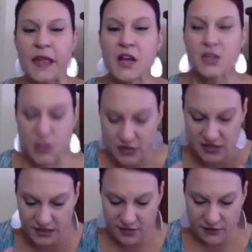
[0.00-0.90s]
so you can
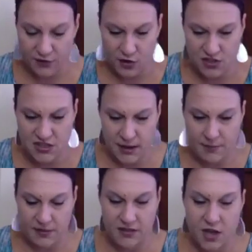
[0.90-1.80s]
say if the first step
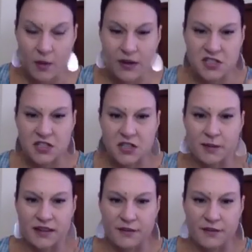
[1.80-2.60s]
is, oh, I just need to make that